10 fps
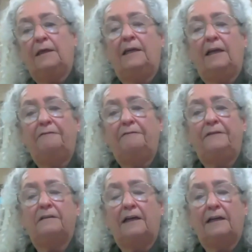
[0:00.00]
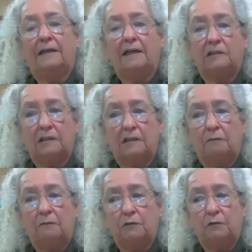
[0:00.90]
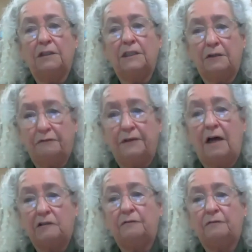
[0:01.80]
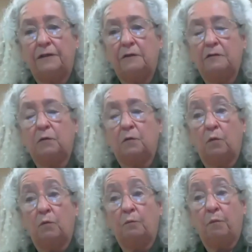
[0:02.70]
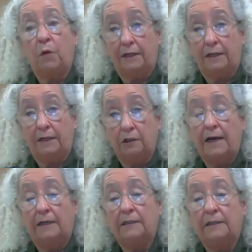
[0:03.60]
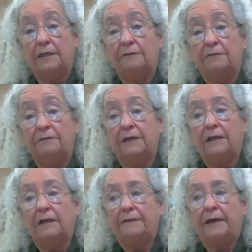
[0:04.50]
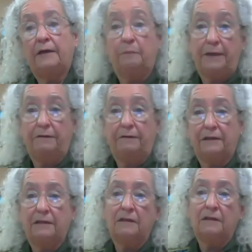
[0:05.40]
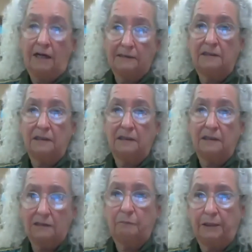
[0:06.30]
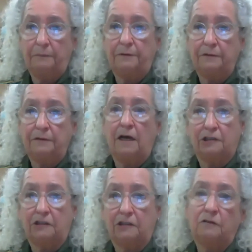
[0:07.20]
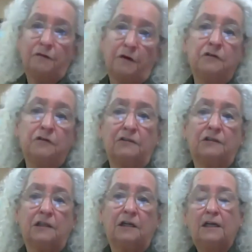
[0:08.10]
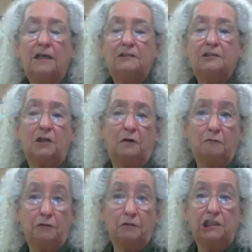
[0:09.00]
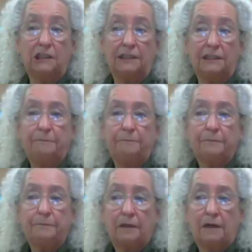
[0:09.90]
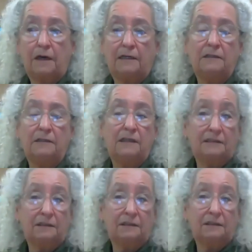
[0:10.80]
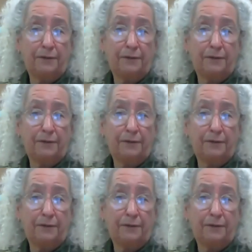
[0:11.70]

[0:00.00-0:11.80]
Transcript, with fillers: And I felt like it was really a philosophy. It was a way to learn how to live that could benefit lots and lots of people, not just folk singers. So originally, I collected